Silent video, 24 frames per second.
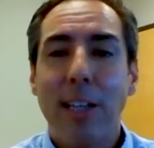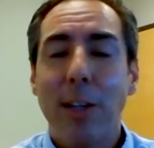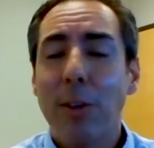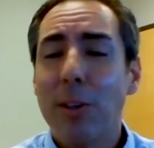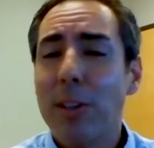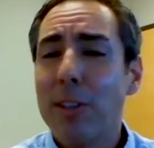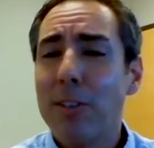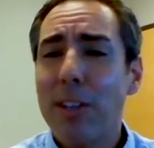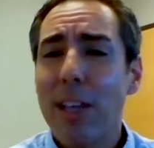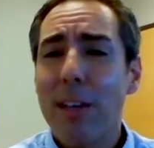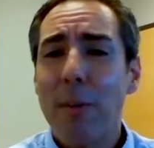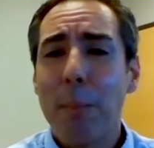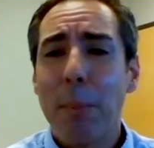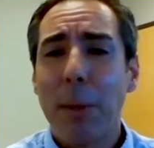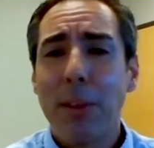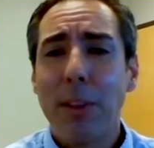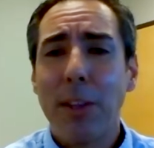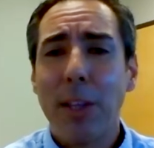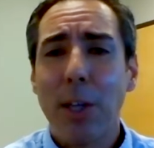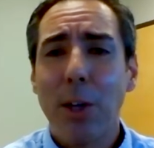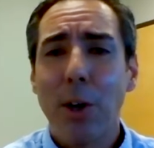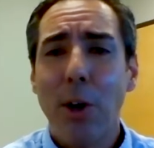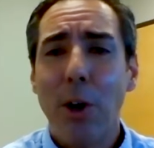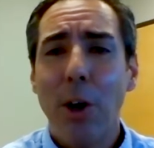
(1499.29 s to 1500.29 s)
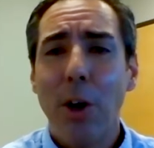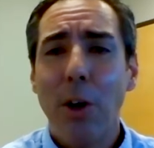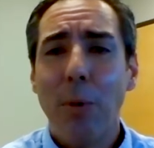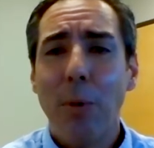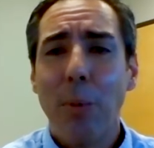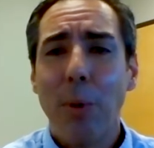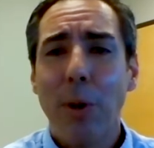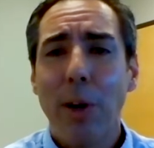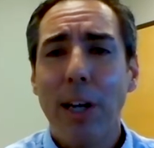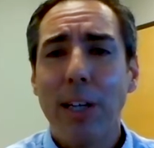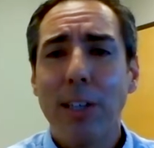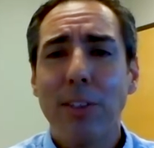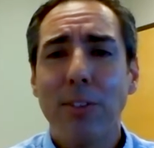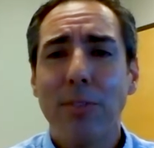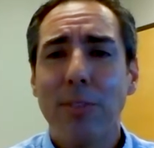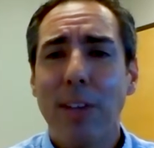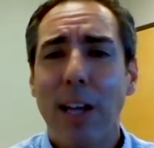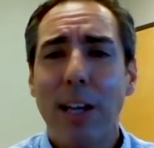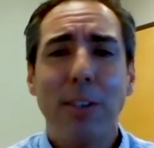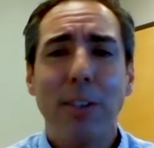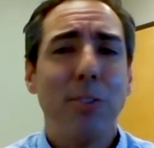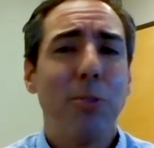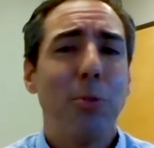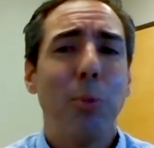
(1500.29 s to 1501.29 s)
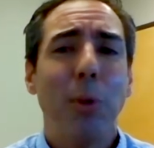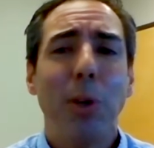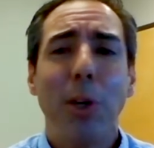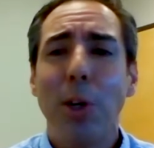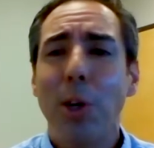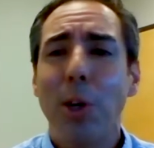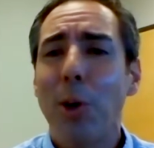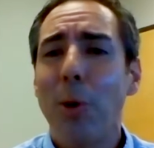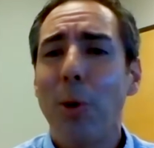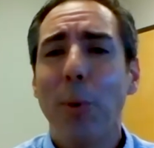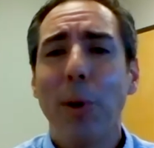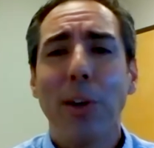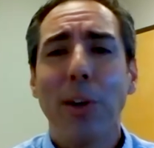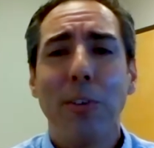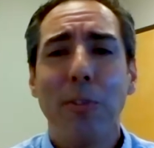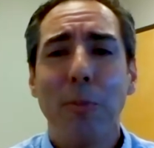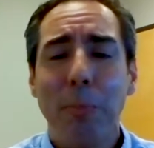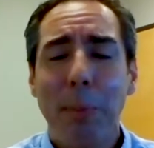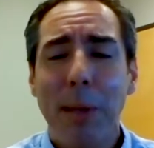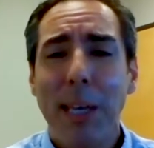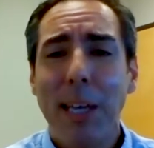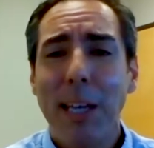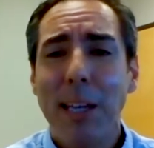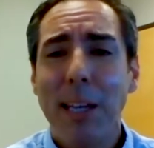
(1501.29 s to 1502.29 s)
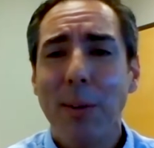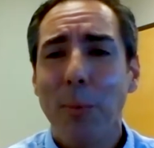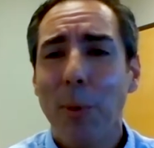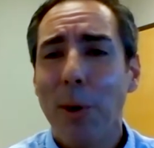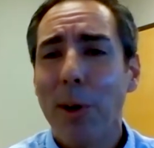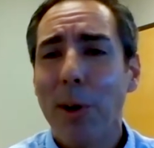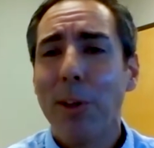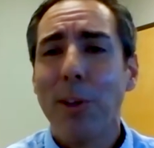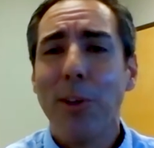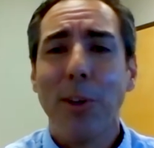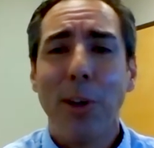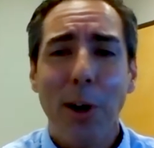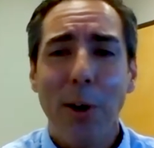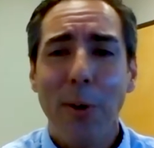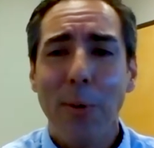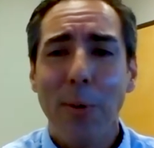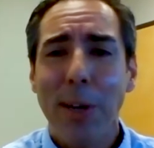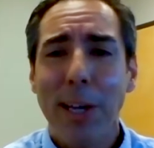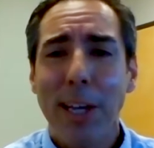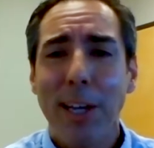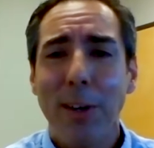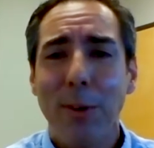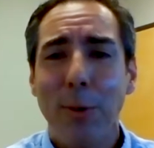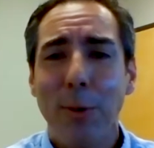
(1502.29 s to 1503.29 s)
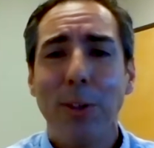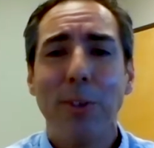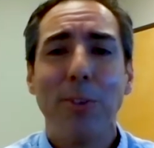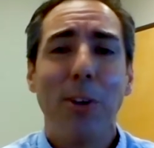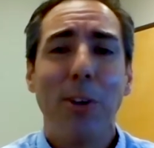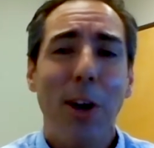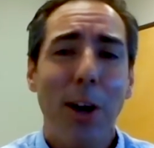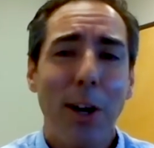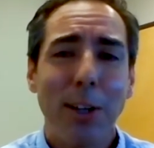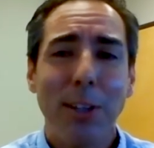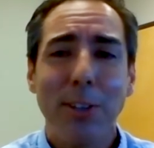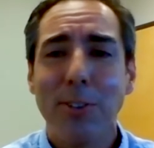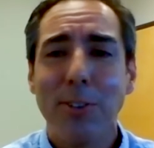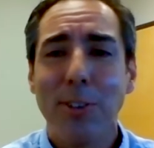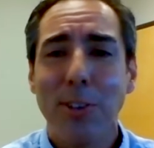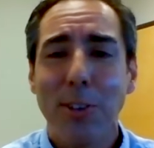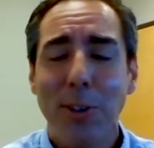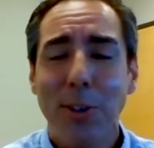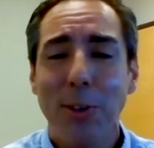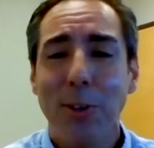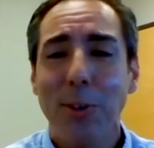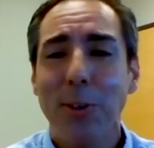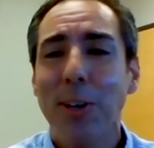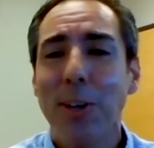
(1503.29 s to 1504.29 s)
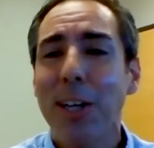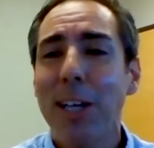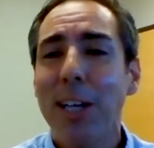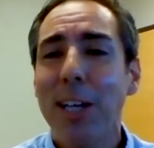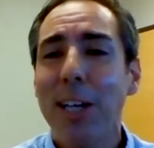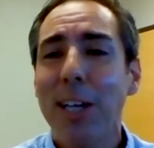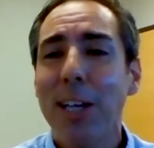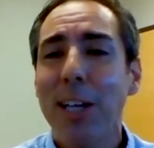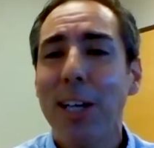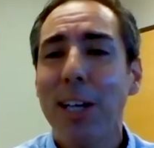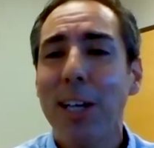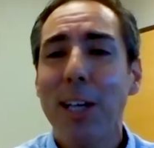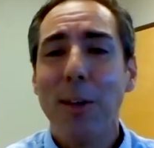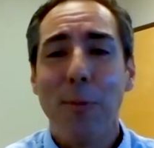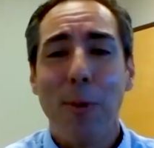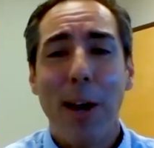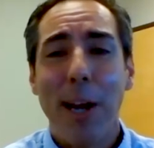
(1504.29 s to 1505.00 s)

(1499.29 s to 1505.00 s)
let's have a monthly call where I just want to know where you've been, where are you going, who are you talking to, right?